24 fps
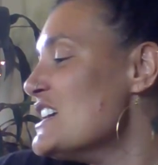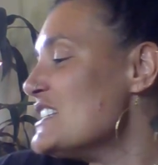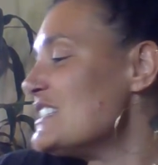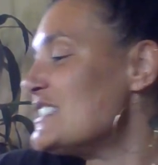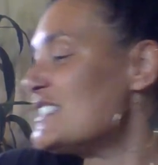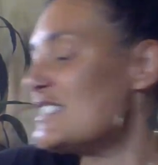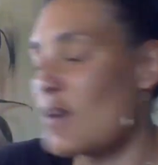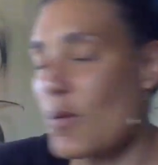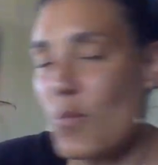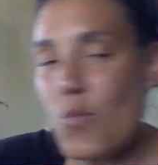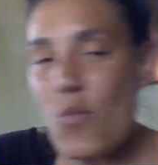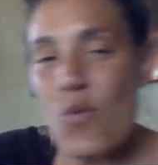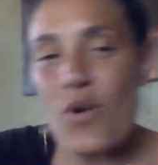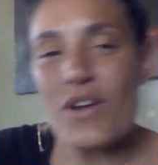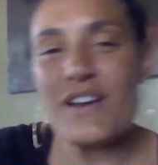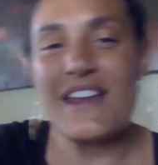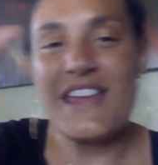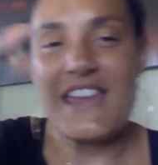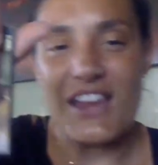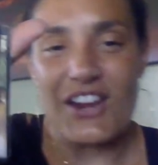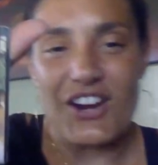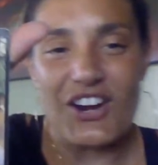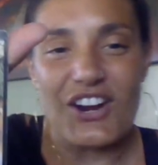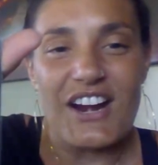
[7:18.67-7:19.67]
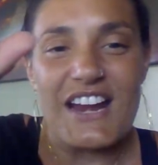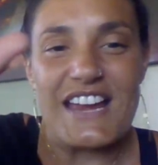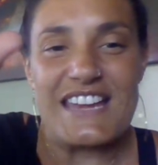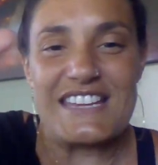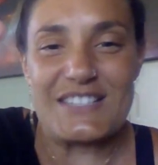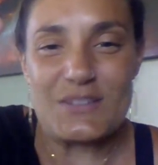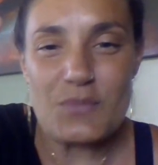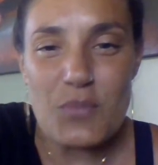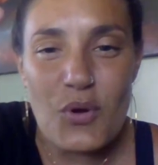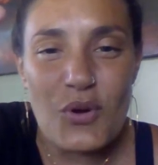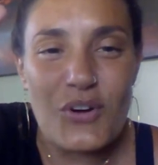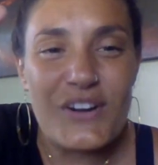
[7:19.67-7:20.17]
Someone here
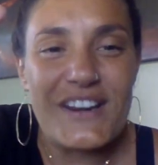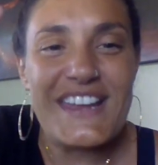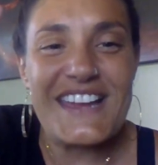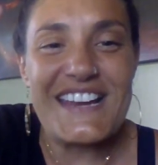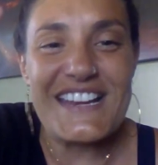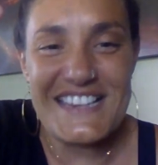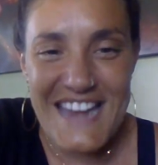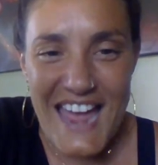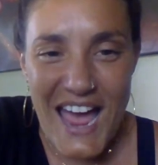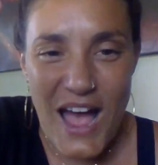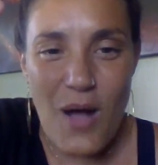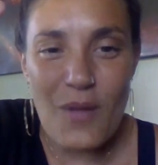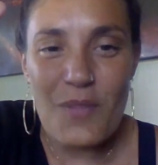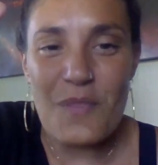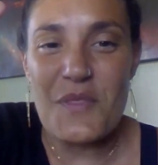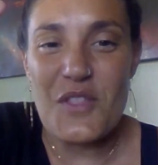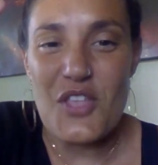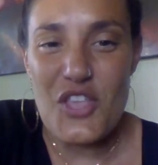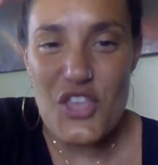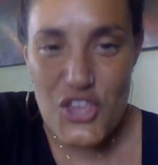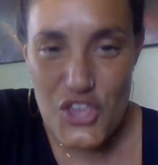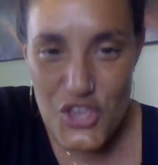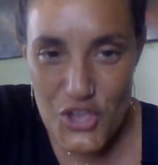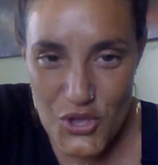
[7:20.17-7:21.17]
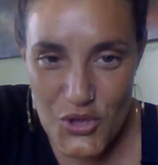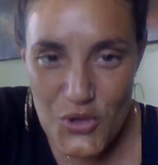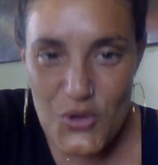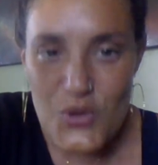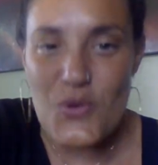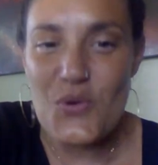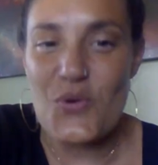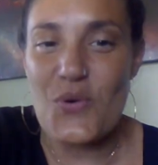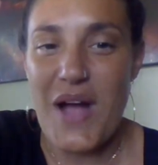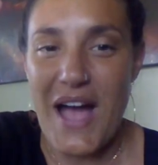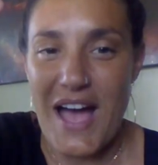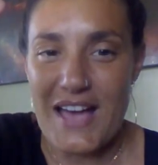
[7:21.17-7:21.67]
is putting down
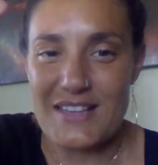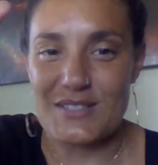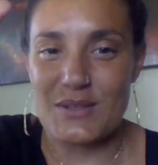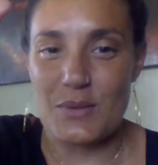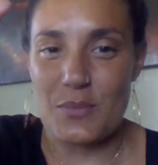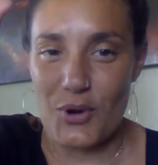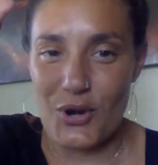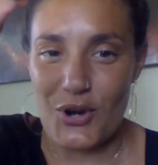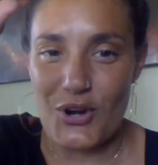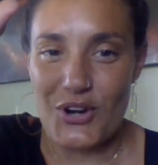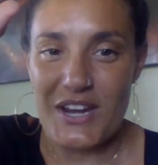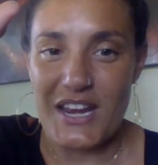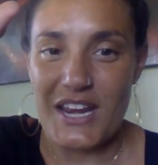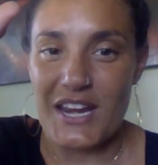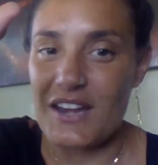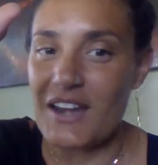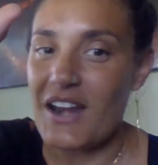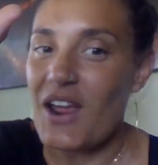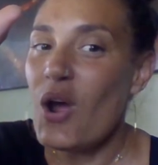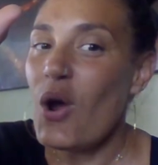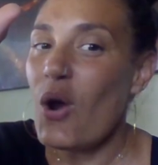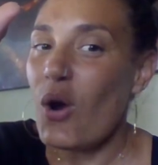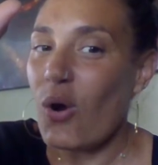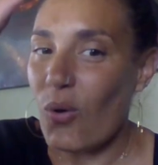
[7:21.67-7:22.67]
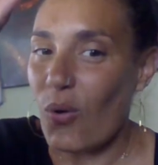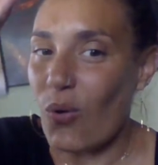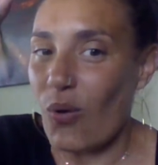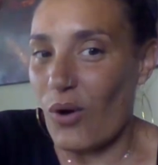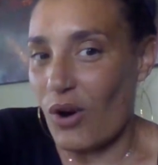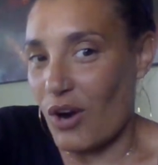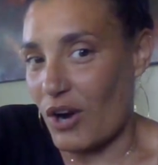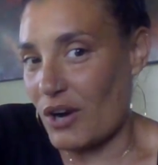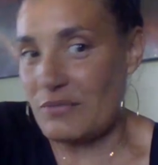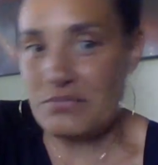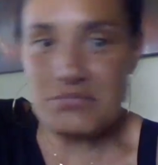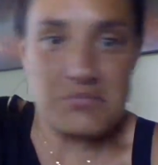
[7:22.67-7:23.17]
you as a burden
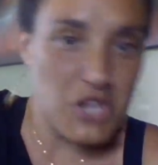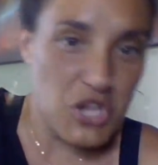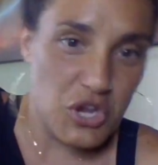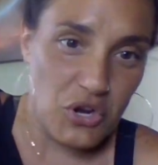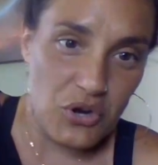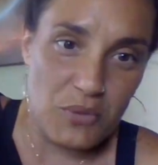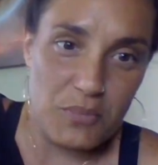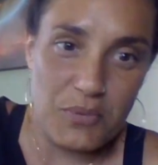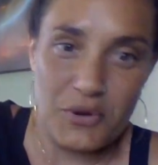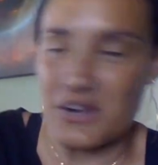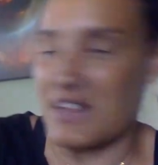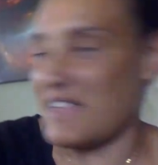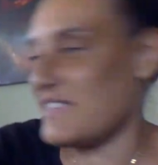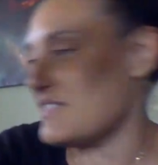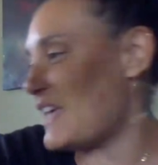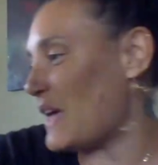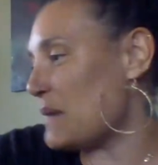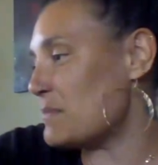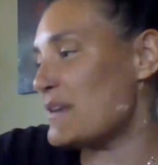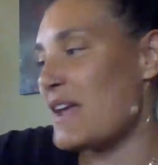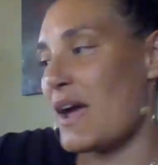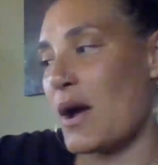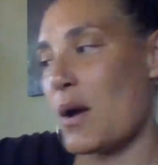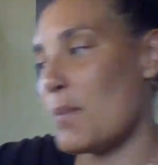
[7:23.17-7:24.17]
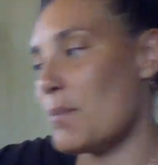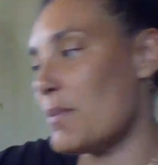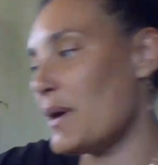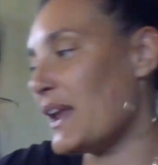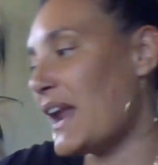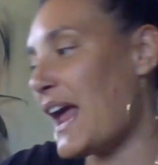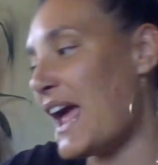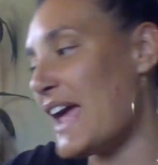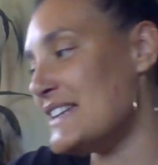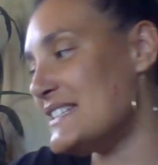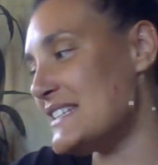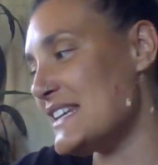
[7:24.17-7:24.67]
or you're putting them down,
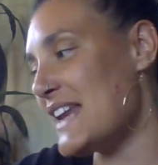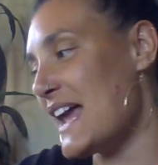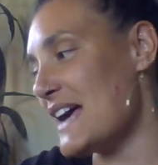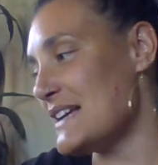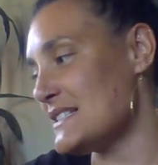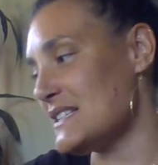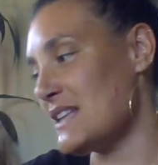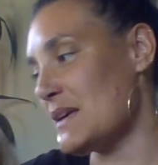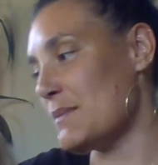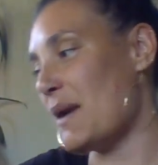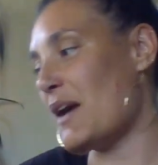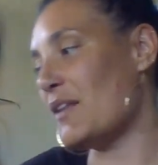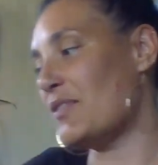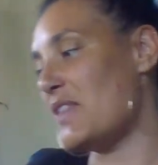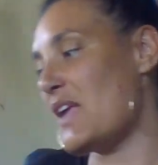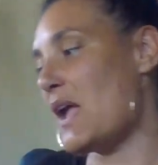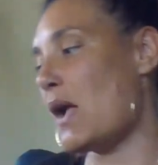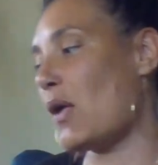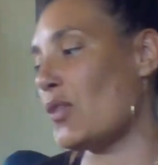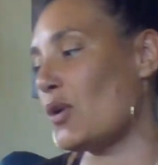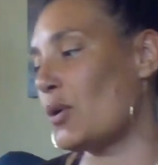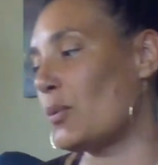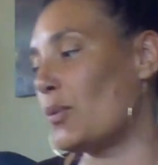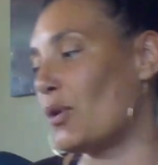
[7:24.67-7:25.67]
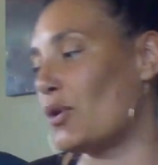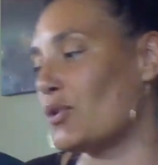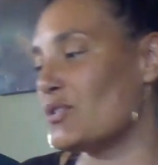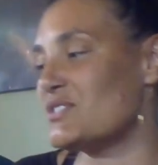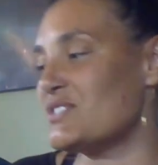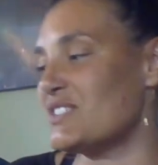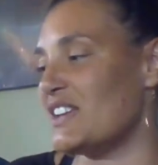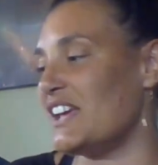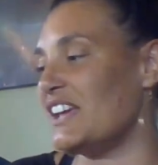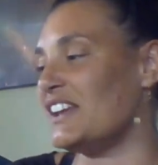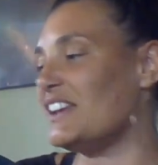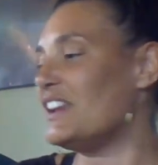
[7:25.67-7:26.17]
but I did ask about the other
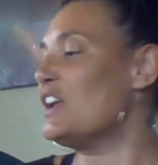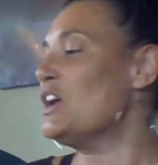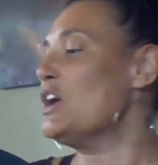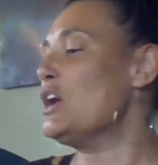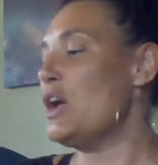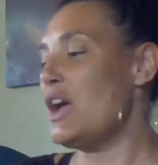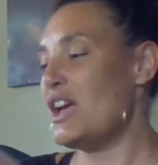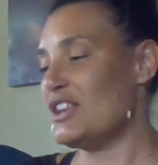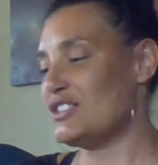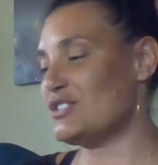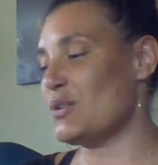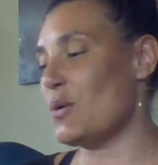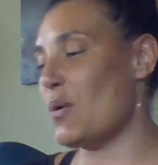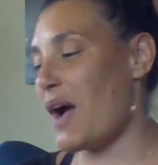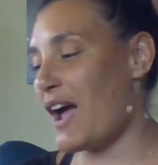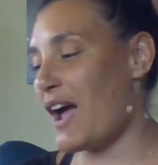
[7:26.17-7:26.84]
person. So